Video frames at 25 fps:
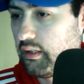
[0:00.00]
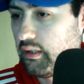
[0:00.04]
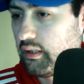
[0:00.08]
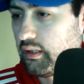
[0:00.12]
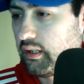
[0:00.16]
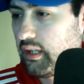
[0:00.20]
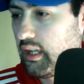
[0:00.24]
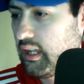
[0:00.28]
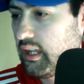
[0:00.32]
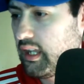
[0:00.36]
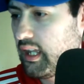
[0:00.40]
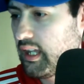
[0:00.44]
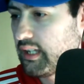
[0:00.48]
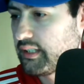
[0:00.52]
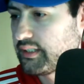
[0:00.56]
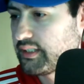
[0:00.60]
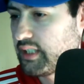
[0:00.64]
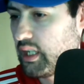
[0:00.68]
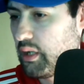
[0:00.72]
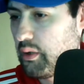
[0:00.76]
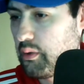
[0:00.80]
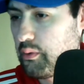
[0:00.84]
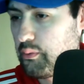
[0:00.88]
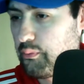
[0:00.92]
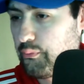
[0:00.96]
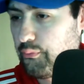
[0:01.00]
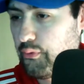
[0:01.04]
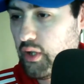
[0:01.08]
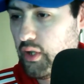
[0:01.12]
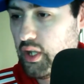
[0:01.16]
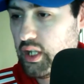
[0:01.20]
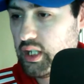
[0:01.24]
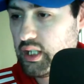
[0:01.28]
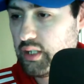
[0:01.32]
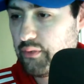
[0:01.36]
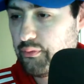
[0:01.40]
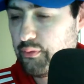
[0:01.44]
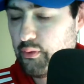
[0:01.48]
Okay, yeah. So
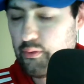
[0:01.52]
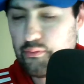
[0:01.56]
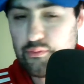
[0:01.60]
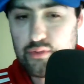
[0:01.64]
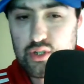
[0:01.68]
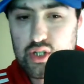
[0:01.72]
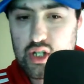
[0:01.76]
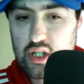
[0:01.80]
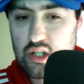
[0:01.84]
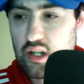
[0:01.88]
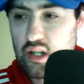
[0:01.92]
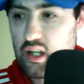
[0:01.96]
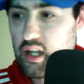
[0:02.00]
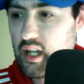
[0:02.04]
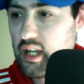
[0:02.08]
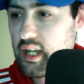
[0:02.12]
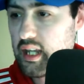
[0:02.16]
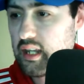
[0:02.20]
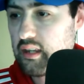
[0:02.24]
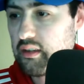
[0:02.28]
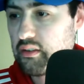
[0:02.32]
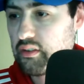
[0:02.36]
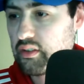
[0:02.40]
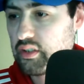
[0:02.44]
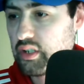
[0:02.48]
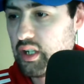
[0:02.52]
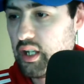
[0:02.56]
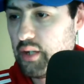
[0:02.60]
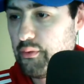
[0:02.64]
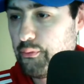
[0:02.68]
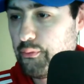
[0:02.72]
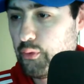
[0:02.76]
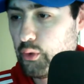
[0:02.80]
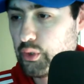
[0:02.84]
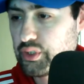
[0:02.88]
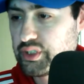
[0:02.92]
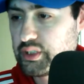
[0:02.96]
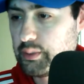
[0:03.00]
30th of July,
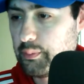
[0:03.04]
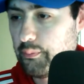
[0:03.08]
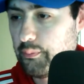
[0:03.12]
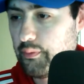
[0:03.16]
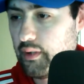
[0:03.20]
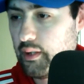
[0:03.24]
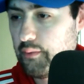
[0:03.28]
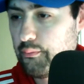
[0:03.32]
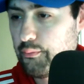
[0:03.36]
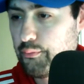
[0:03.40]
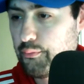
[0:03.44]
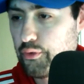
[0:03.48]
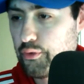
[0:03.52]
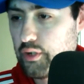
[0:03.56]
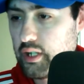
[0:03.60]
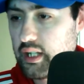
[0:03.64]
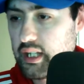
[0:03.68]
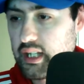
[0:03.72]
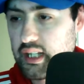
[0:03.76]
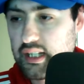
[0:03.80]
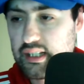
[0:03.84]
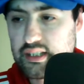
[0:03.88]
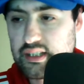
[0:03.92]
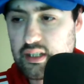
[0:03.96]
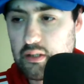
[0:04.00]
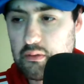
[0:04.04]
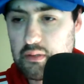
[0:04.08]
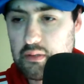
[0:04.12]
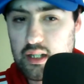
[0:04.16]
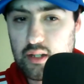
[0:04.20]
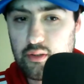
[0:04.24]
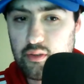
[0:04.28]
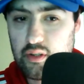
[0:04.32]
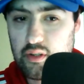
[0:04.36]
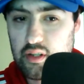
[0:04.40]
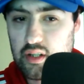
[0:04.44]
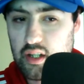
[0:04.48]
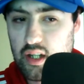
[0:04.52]
Ford Supervan 3 is only
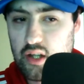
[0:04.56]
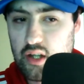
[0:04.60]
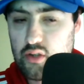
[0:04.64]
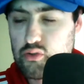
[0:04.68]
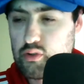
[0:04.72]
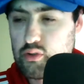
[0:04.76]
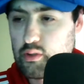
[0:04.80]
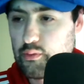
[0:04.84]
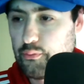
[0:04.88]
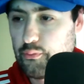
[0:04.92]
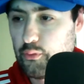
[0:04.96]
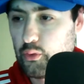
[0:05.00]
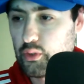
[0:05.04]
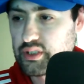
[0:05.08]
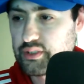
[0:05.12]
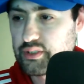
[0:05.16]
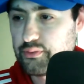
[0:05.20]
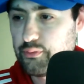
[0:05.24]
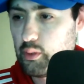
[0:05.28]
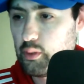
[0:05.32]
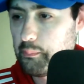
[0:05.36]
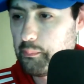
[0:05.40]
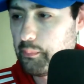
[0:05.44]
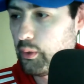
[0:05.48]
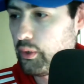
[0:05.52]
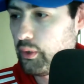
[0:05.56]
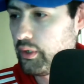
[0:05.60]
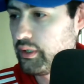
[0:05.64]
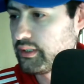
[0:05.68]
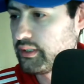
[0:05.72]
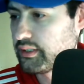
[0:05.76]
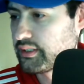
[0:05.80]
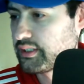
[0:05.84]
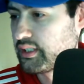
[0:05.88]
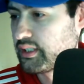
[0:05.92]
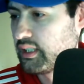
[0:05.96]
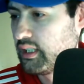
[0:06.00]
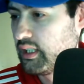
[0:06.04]
100 Forza4
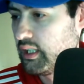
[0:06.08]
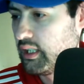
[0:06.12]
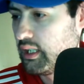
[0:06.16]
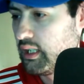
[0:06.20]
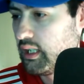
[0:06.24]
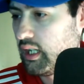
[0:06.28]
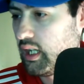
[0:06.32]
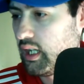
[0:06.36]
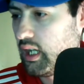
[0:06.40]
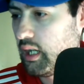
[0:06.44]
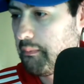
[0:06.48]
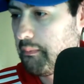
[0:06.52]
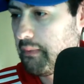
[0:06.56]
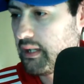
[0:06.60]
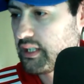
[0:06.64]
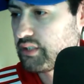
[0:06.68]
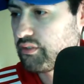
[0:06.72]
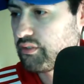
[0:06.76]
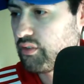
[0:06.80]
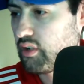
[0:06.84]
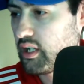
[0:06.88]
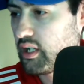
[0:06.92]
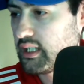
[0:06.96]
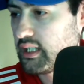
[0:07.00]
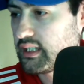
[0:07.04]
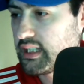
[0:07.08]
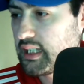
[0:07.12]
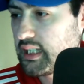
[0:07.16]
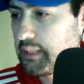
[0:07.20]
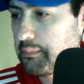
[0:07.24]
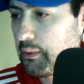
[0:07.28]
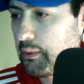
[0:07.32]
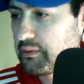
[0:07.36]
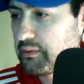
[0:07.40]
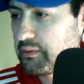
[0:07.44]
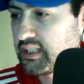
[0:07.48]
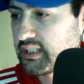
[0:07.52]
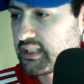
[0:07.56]
points. Maserati
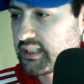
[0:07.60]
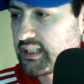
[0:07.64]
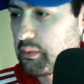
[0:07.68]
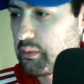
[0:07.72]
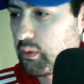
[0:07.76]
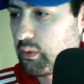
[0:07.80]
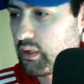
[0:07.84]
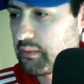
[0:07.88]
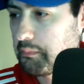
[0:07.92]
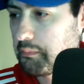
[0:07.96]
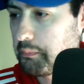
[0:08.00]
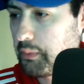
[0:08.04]
Tipo 61